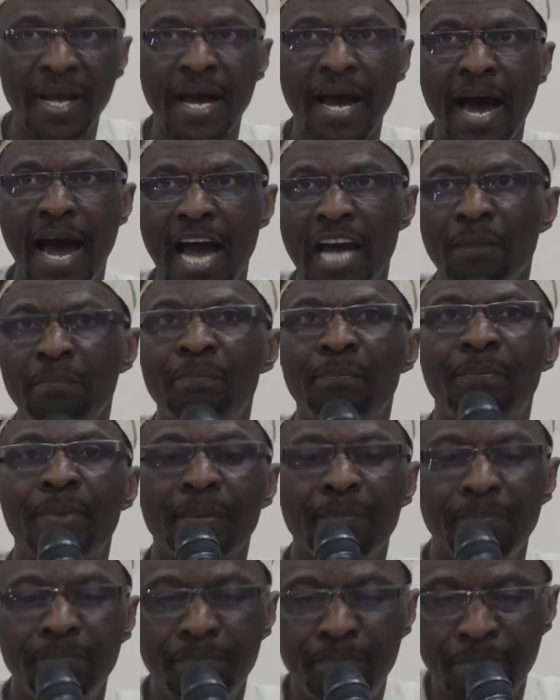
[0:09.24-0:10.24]
I
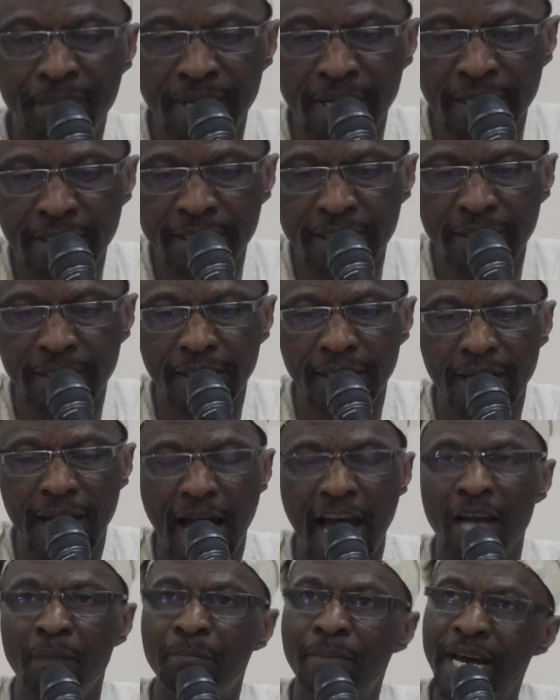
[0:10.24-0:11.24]

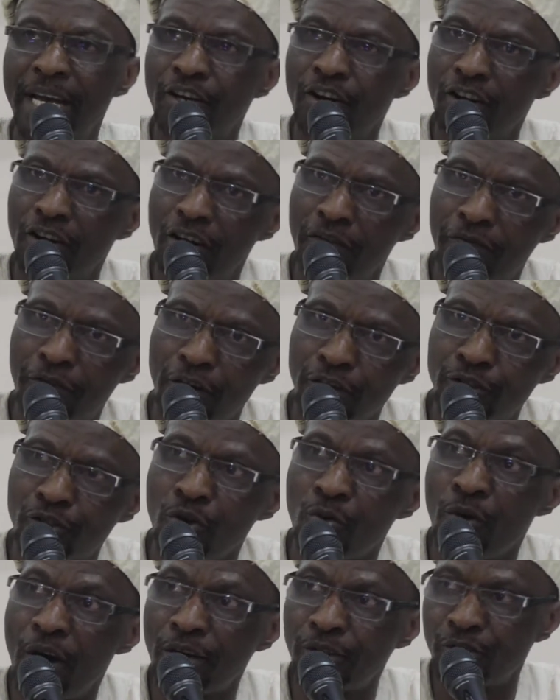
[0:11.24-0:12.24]
beg all of us to
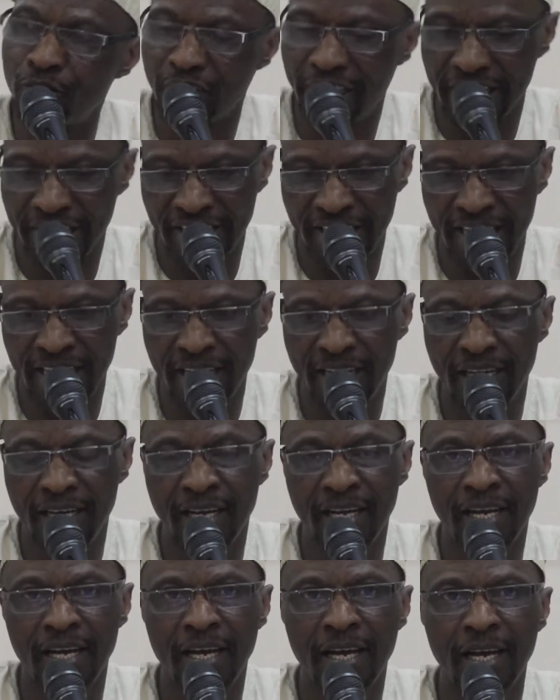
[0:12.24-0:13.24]
work
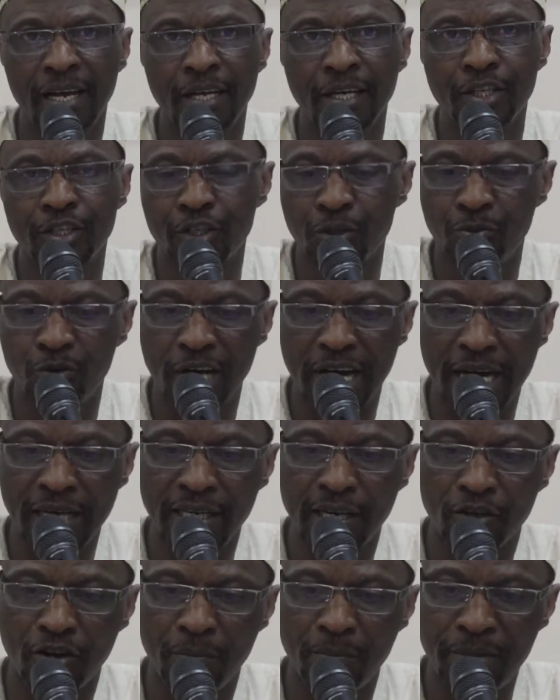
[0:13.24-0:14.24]
together.
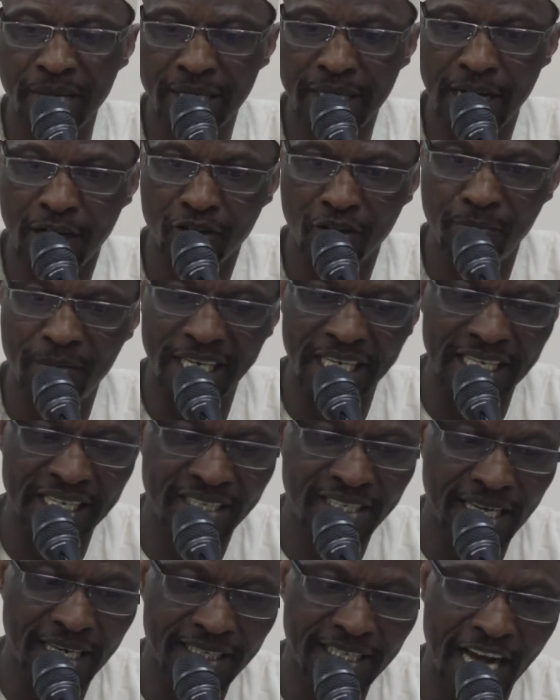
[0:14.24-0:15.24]
Subhana rabbika rabbil
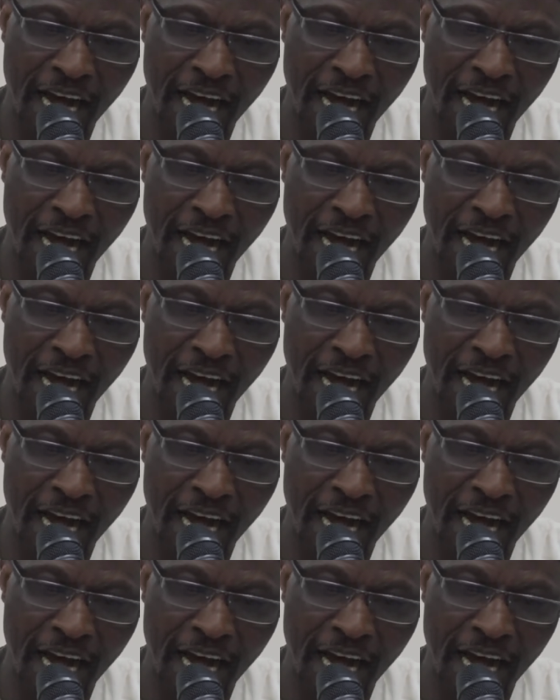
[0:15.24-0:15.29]
izzati